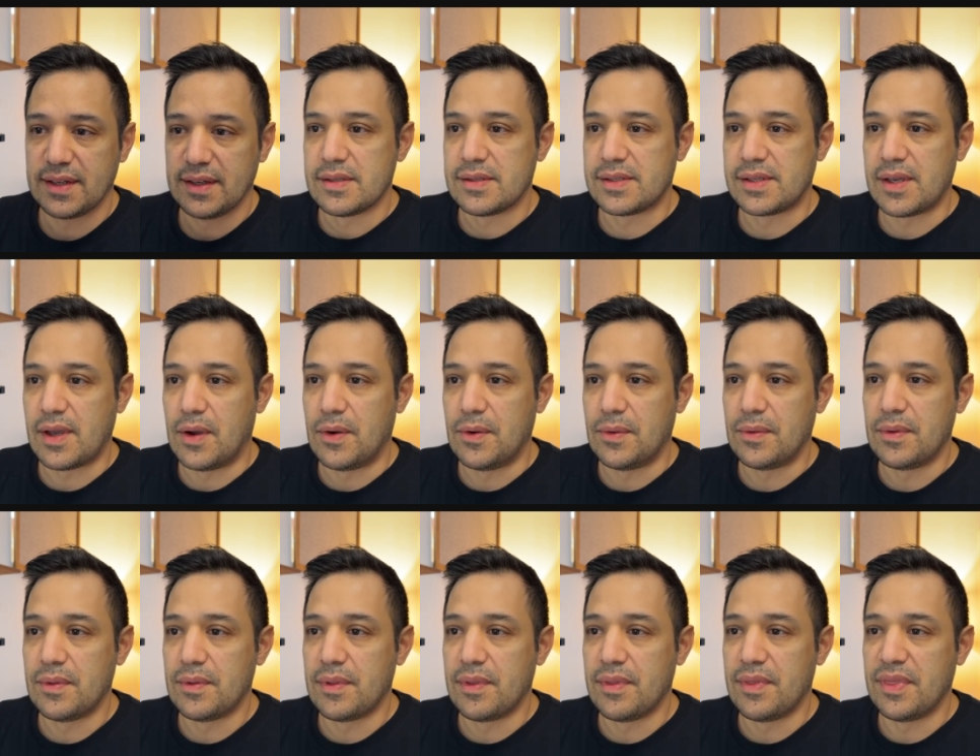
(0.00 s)

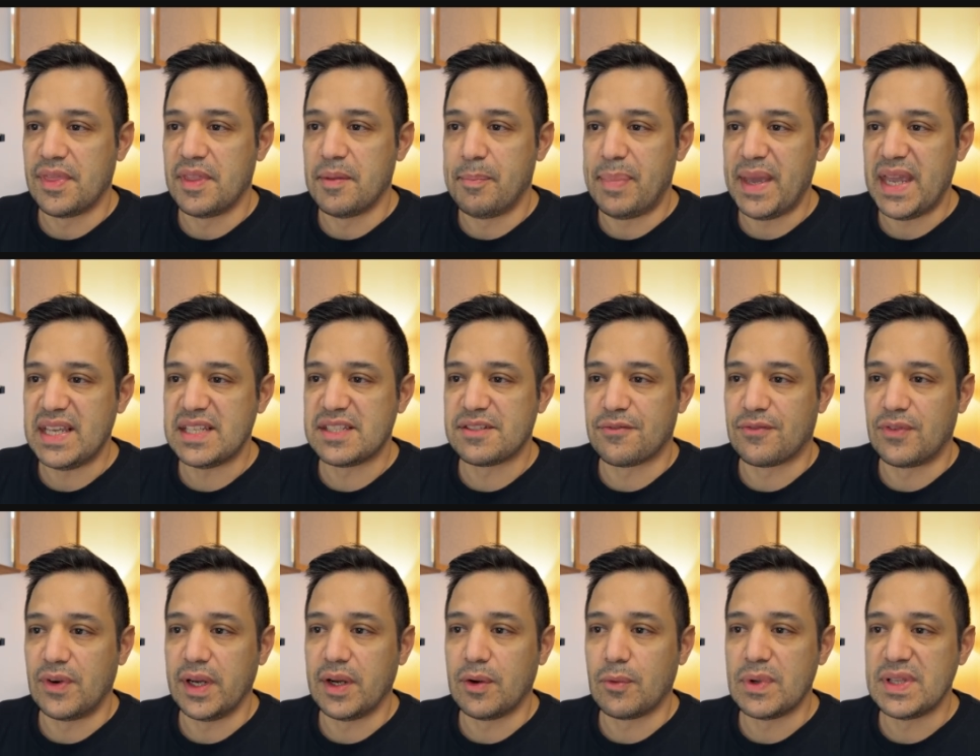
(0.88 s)
So the base
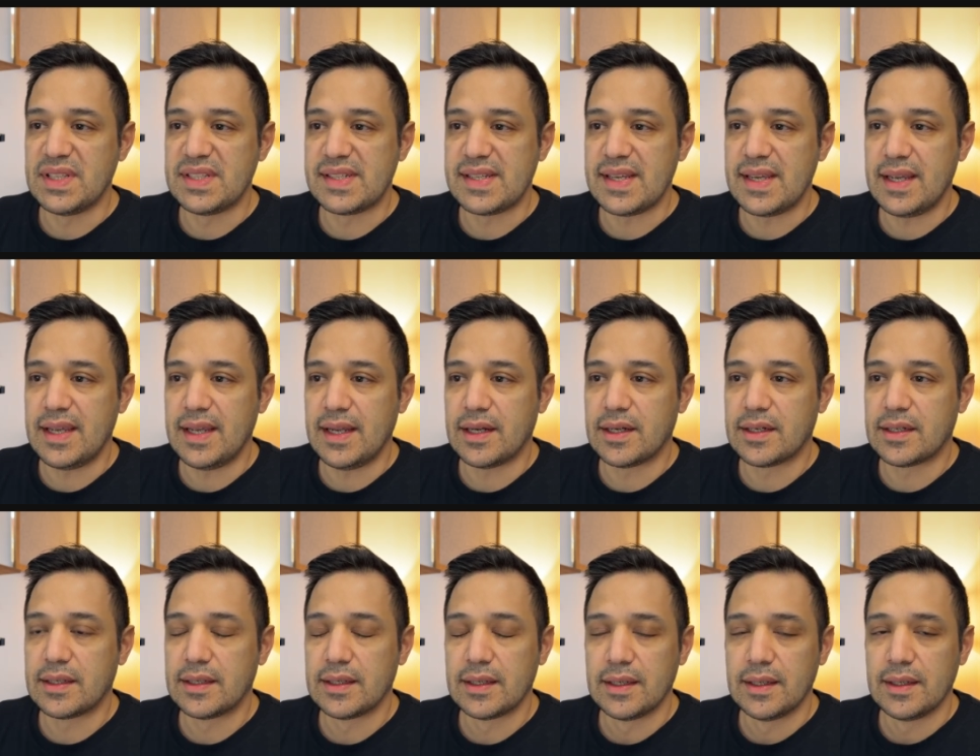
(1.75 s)
frequency
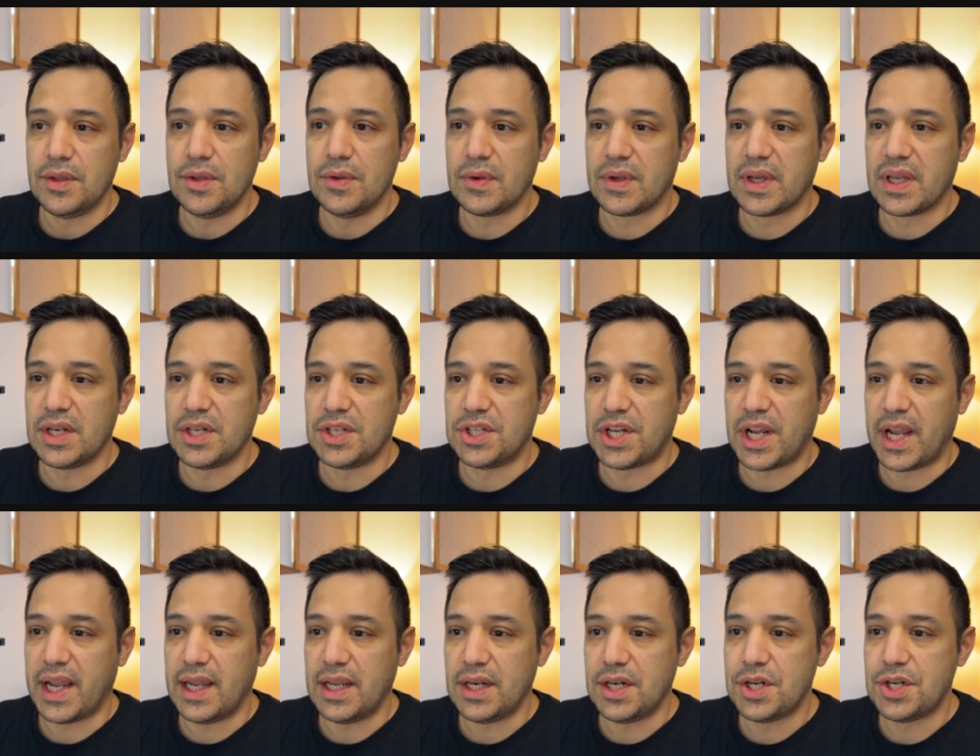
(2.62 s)
here, you can
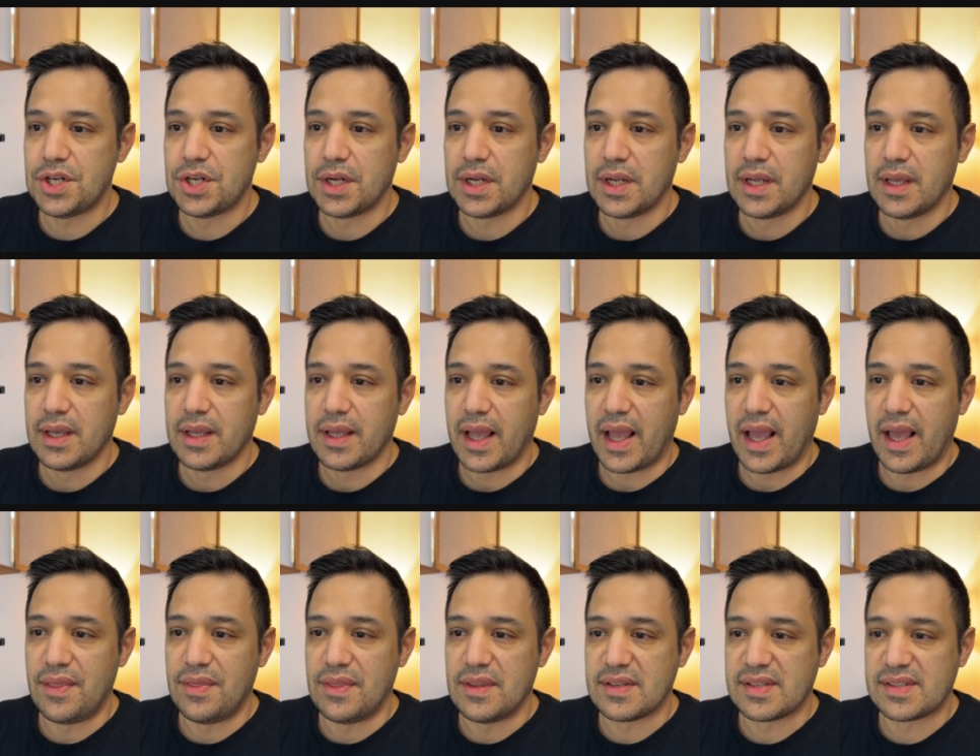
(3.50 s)
change,
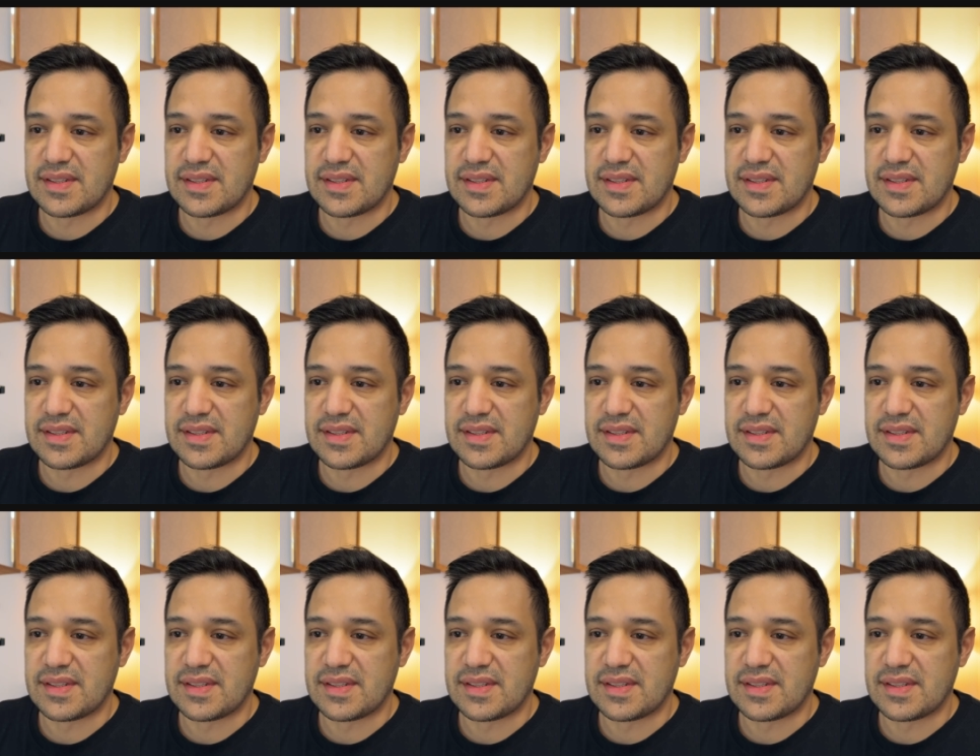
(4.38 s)
and the